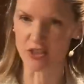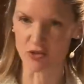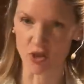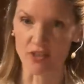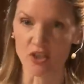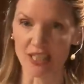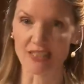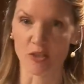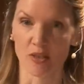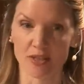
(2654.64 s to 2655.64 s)
to try to
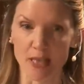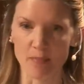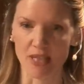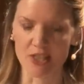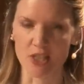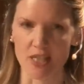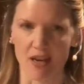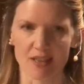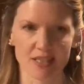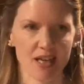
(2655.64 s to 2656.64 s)

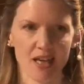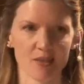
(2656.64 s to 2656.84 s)
depoliticise.